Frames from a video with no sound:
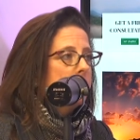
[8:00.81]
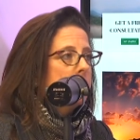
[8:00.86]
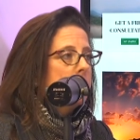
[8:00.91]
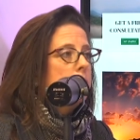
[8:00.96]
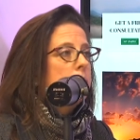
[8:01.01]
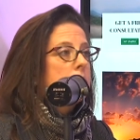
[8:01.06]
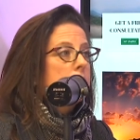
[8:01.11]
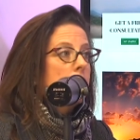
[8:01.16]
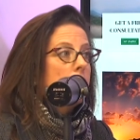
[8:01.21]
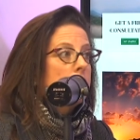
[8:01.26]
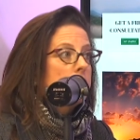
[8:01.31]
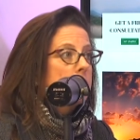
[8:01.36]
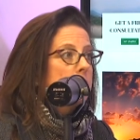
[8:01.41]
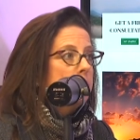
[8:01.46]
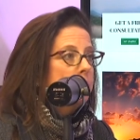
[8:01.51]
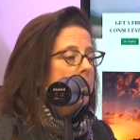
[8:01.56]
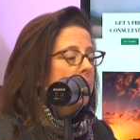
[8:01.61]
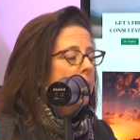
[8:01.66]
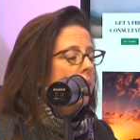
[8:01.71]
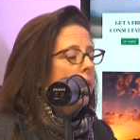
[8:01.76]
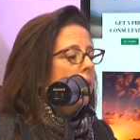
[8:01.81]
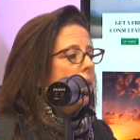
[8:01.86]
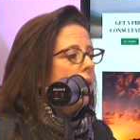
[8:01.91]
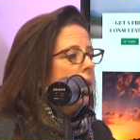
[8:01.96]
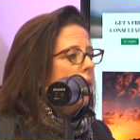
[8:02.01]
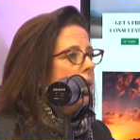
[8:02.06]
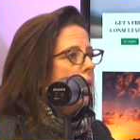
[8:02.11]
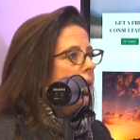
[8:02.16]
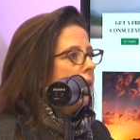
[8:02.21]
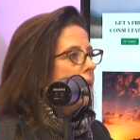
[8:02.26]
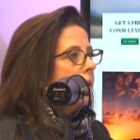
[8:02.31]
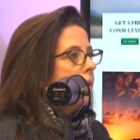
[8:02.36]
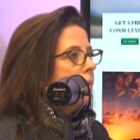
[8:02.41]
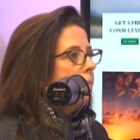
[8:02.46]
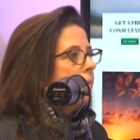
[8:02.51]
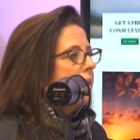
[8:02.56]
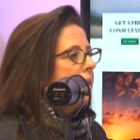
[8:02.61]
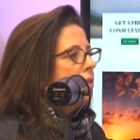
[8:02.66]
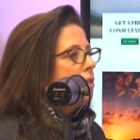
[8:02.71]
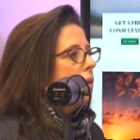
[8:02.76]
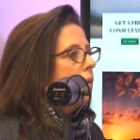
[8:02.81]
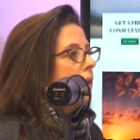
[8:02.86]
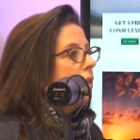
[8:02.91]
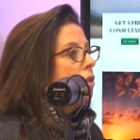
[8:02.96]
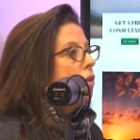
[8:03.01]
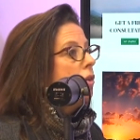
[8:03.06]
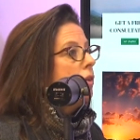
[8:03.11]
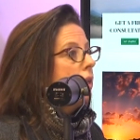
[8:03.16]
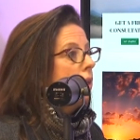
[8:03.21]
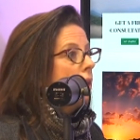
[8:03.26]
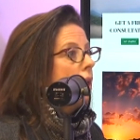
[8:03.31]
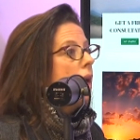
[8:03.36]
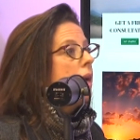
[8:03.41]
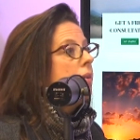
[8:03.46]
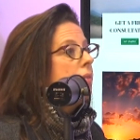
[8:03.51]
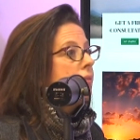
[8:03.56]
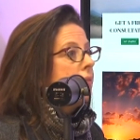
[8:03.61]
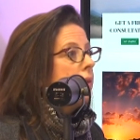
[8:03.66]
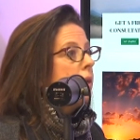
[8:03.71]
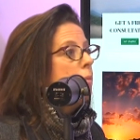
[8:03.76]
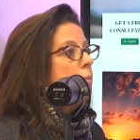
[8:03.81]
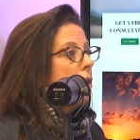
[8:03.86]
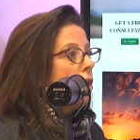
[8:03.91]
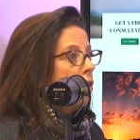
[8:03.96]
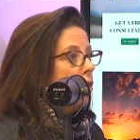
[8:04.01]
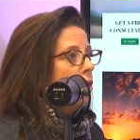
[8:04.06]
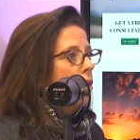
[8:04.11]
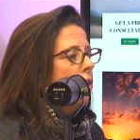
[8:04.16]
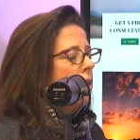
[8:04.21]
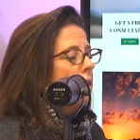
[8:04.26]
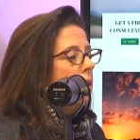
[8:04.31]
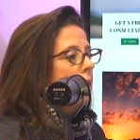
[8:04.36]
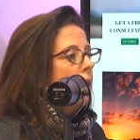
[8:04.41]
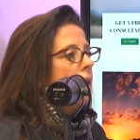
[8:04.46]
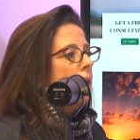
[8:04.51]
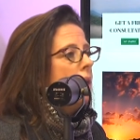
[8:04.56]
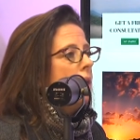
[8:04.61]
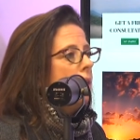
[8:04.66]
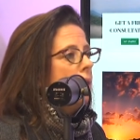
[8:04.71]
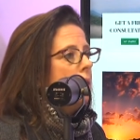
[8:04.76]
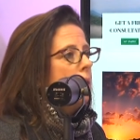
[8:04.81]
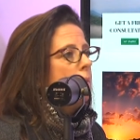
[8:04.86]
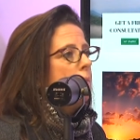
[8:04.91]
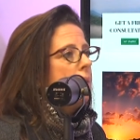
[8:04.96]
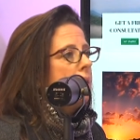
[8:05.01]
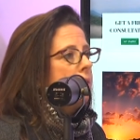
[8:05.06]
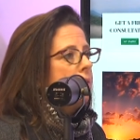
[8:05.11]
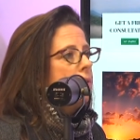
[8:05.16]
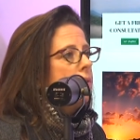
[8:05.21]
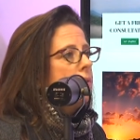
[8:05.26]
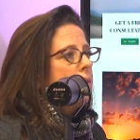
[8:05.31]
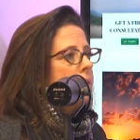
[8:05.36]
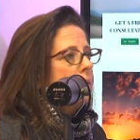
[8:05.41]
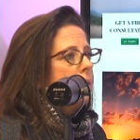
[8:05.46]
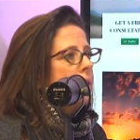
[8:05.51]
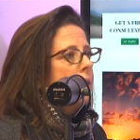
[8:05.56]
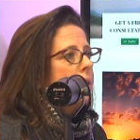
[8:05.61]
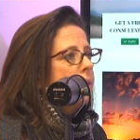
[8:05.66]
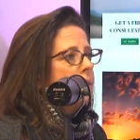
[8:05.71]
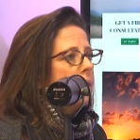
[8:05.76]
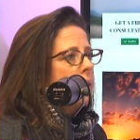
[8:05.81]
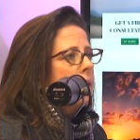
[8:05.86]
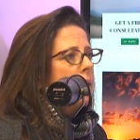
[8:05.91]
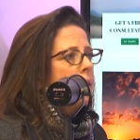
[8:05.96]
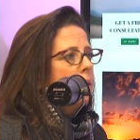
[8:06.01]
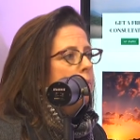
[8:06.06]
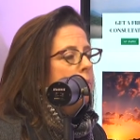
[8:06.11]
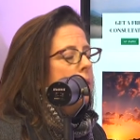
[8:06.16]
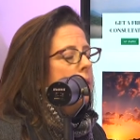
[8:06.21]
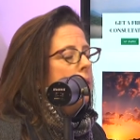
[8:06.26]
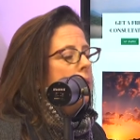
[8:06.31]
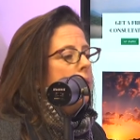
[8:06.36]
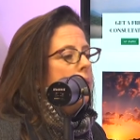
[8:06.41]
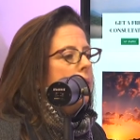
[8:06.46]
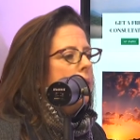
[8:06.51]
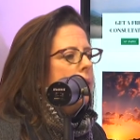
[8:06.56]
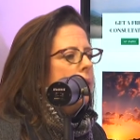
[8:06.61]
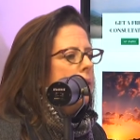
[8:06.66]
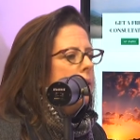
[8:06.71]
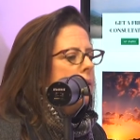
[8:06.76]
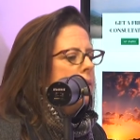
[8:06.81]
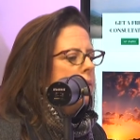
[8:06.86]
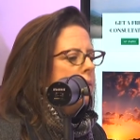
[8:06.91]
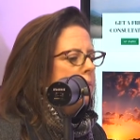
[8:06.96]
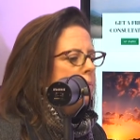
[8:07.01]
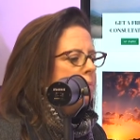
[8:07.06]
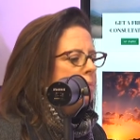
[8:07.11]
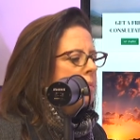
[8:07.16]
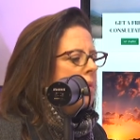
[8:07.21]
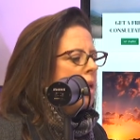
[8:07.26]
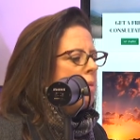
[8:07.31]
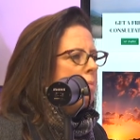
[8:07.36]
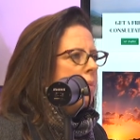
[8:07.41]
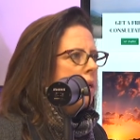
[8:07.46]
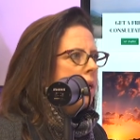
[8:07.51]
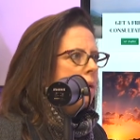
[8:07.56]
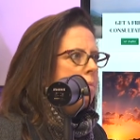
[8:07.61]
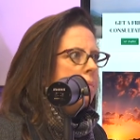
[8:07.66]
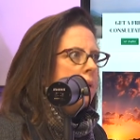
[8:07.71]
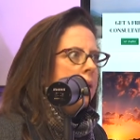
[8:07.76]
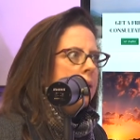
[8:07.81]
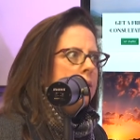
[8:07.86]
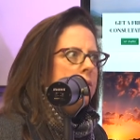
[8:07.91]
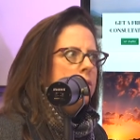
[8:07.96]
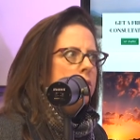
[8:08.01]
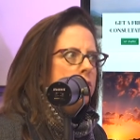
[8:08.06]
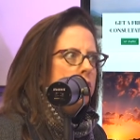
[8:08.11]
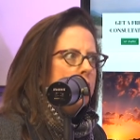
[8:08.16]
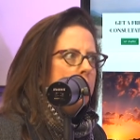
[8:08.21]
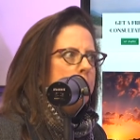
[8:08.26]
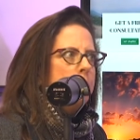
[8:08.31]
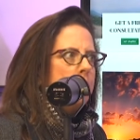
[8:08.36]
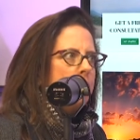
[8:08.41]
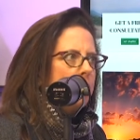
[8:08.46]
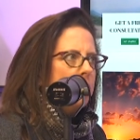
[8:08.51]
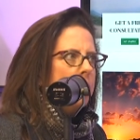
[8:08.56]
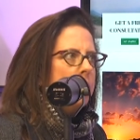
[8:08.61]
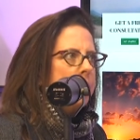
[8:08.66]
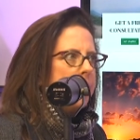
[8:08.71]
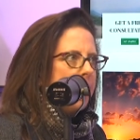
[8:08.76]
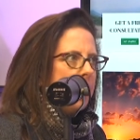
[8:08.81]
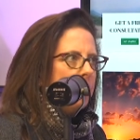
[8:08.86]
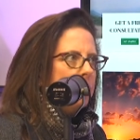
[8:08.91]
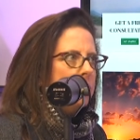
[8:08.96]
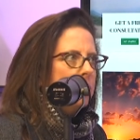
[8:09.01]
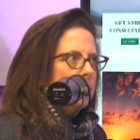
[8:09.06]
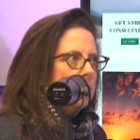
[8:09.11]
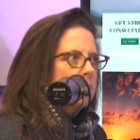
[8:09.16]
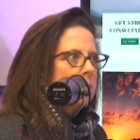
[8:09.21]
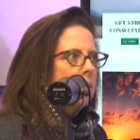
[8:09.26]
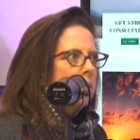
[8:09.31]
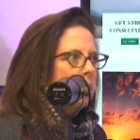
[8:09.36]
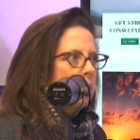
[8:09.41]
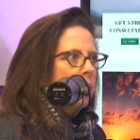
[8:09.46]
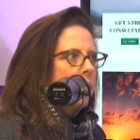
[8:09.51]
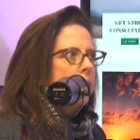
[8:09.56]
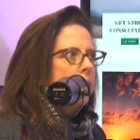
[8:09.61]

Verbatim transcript: She mm-hmm. was awesome. Um, so I learned a lot from her okay. Um, uh, during that time. Um, but I'm not your typical accountant. Okay?